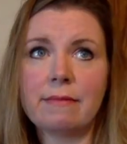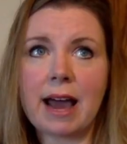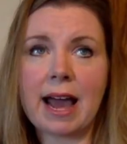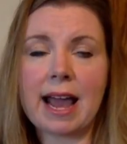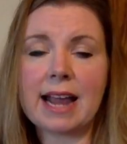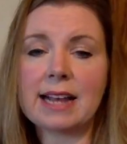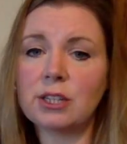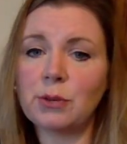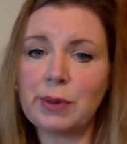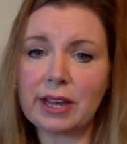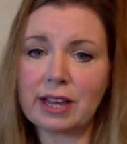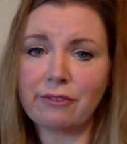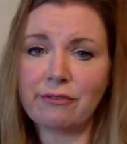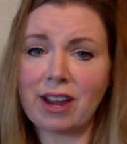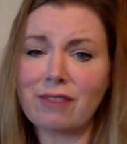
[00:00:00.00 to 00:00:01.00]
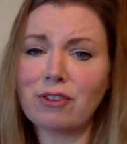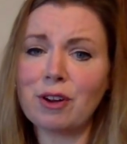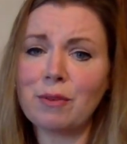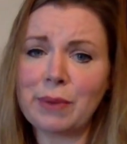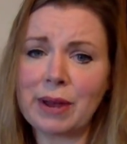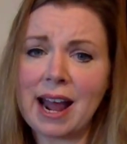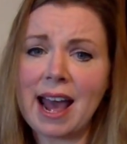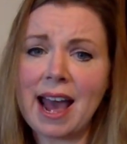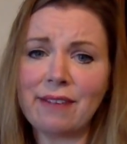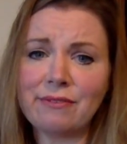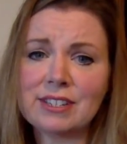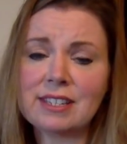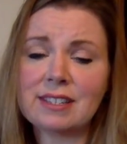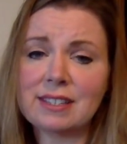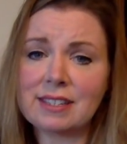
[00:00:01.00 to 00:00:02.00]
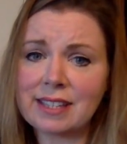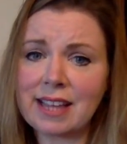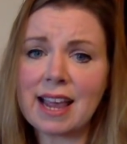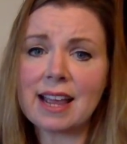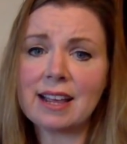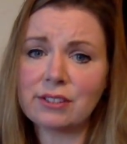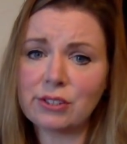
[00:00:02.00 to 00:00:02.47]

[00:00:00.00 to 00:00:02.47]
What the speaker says: I hate to pick a favorite, but I have to say